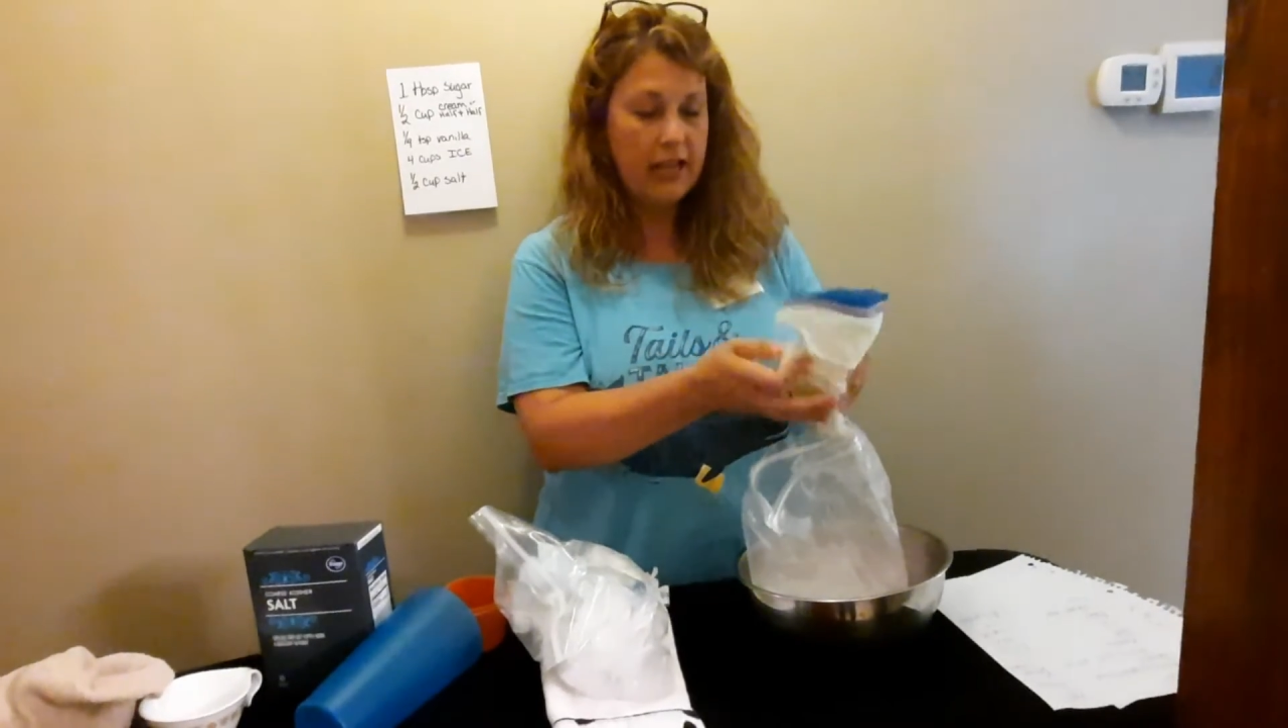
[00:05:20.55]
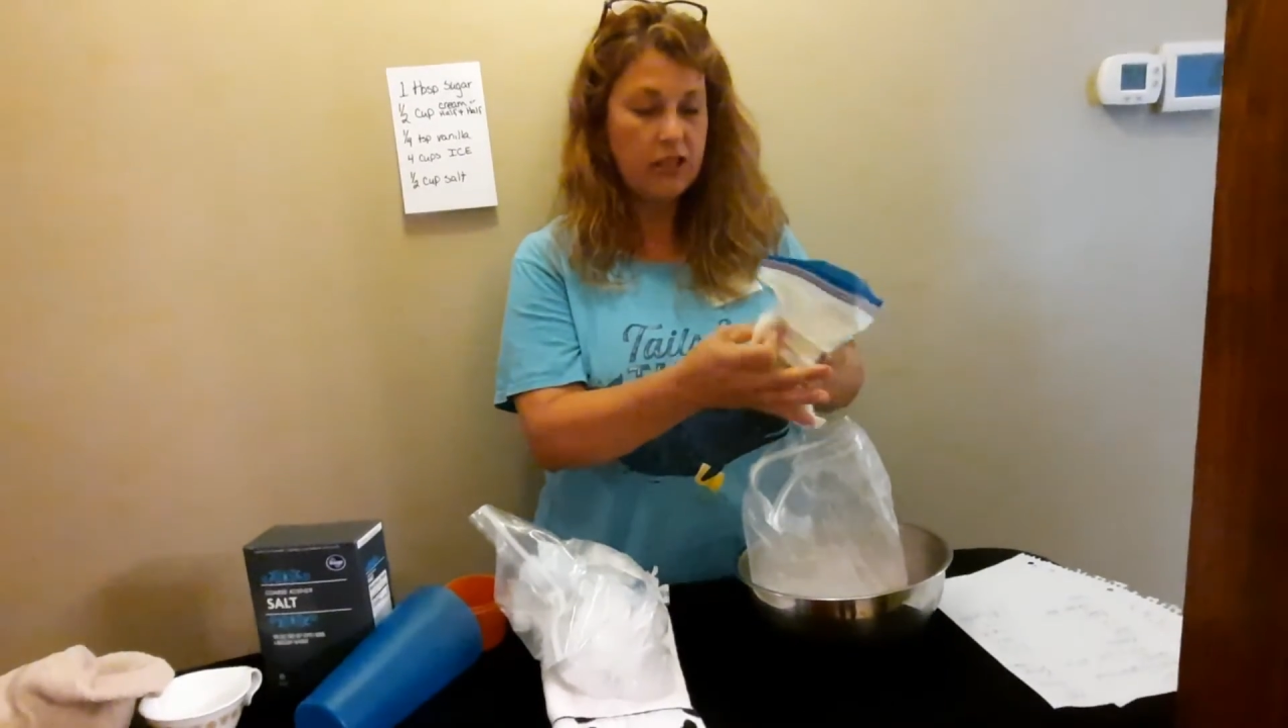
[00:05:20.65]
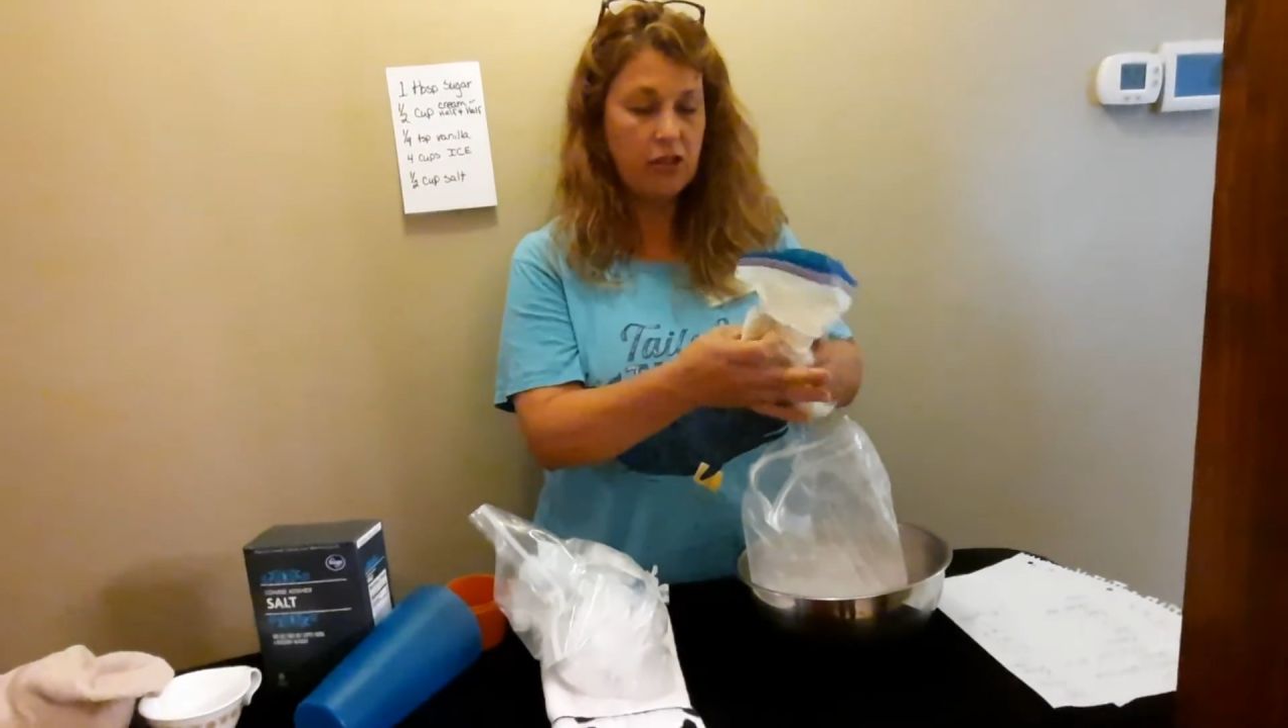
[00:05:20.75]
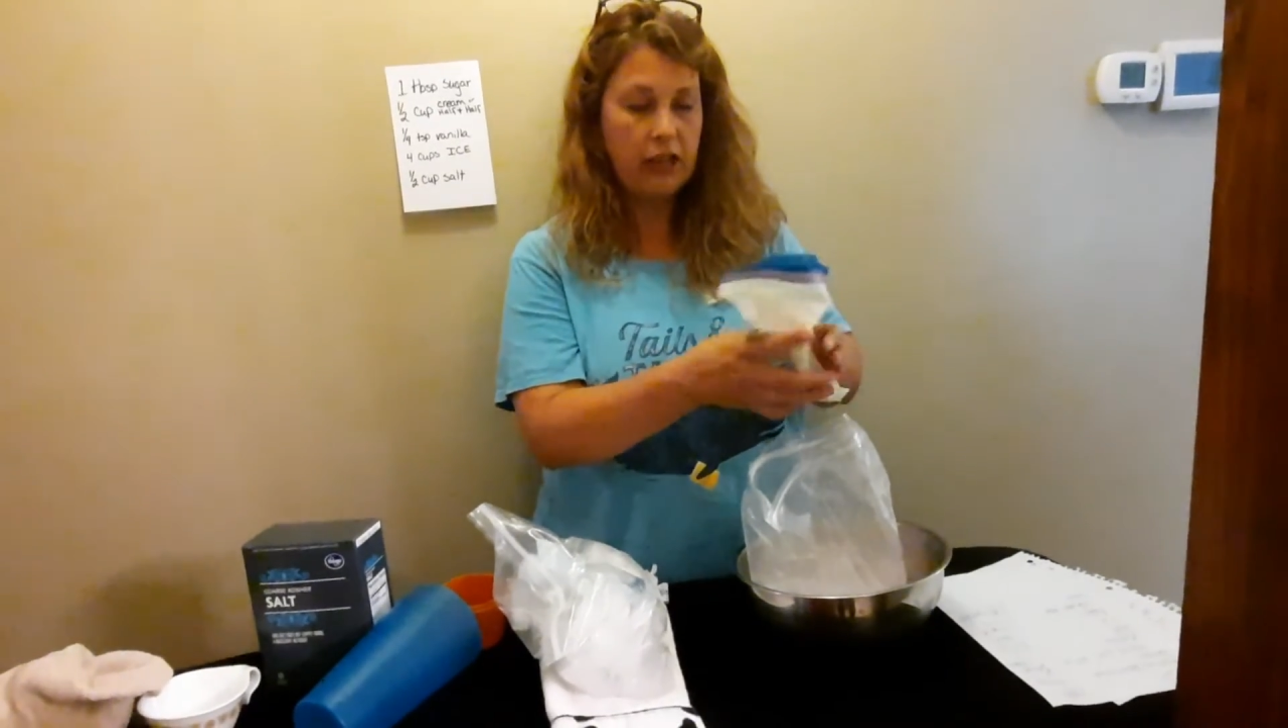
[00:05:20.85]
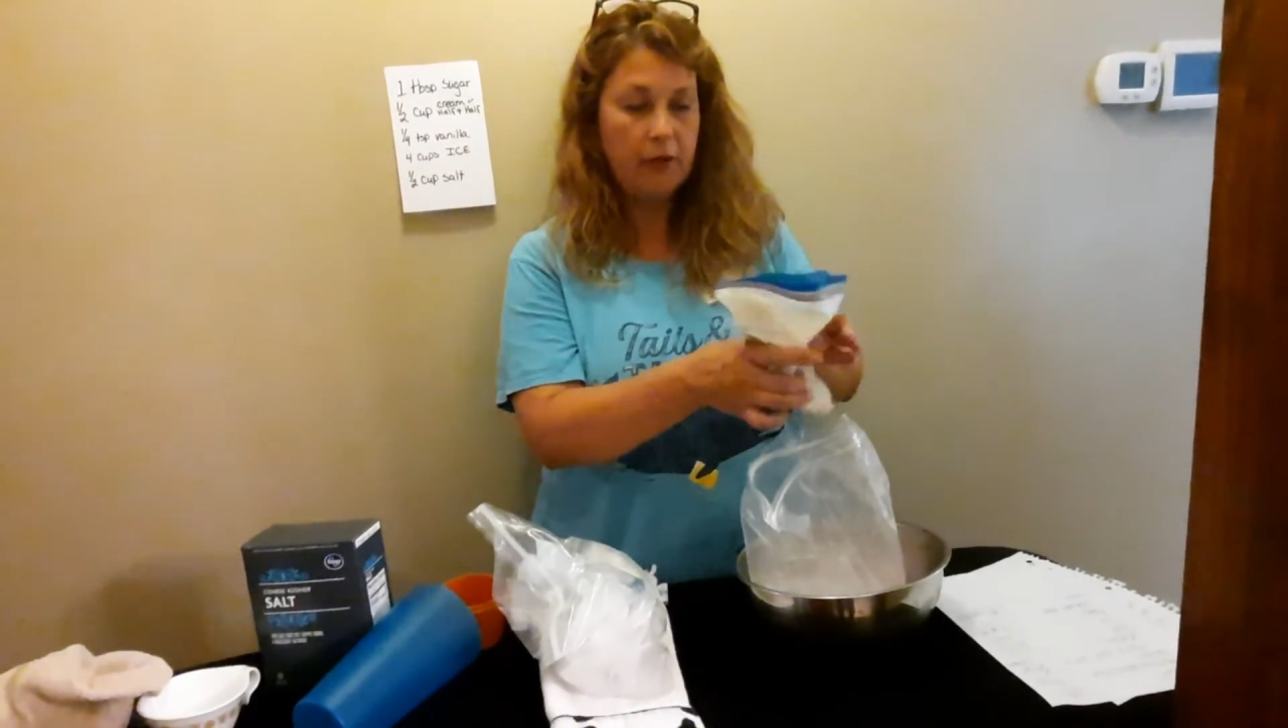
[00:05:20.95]

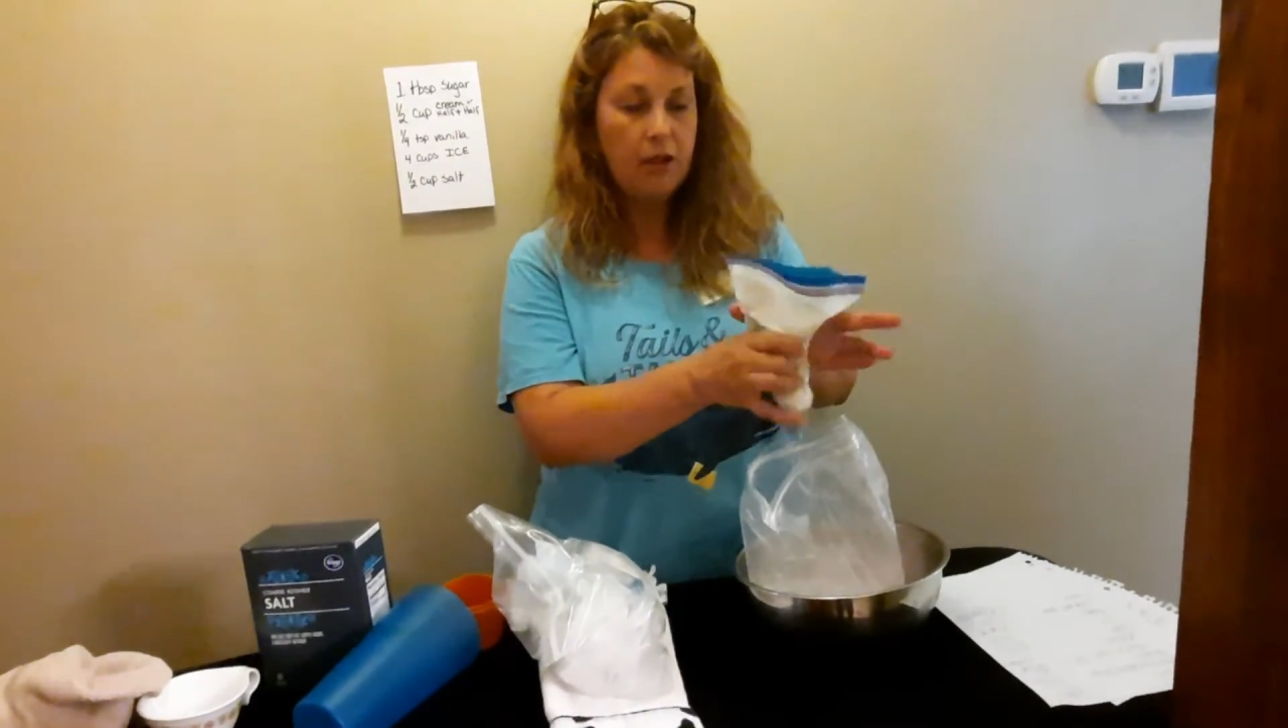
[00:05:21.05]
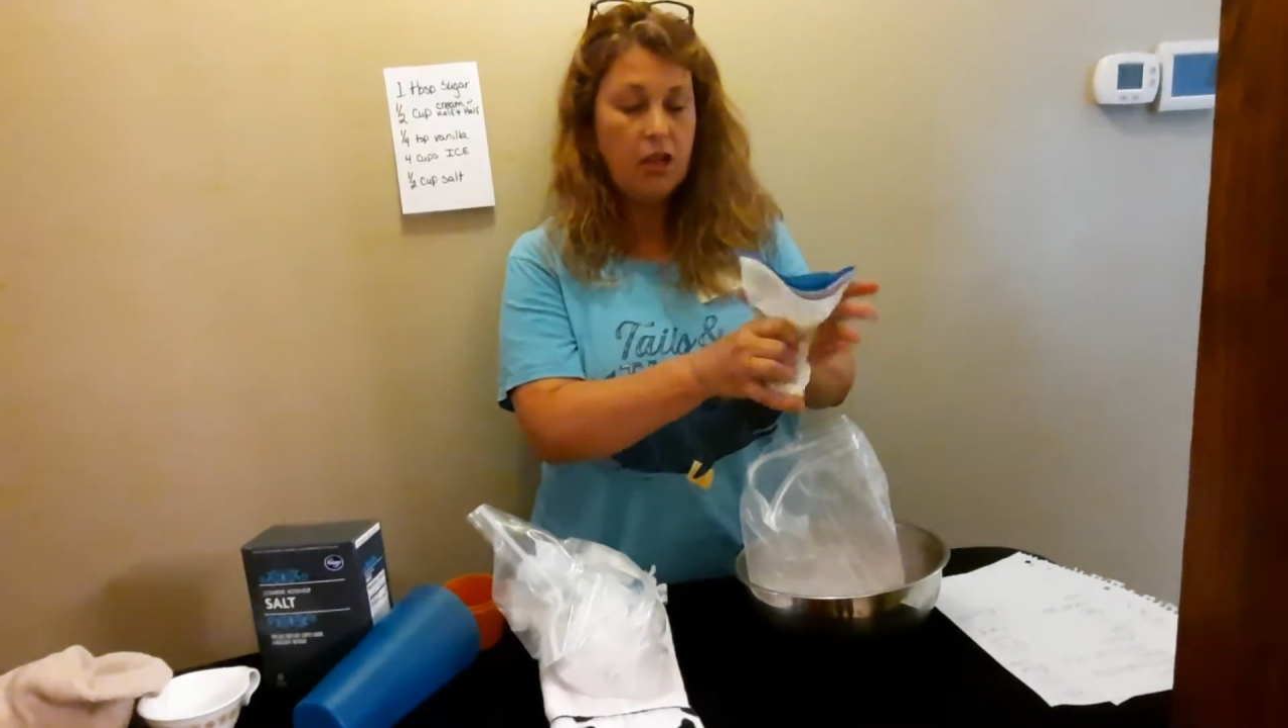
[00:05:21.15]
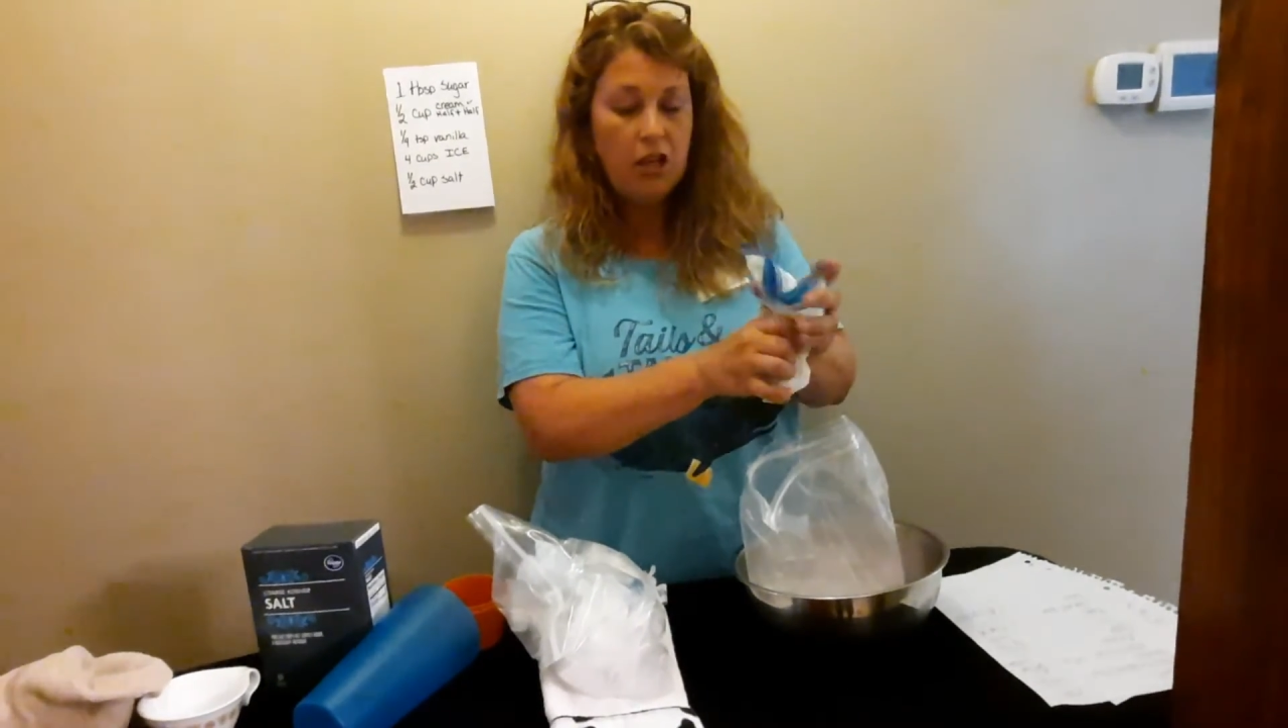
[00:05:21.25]
ice cream.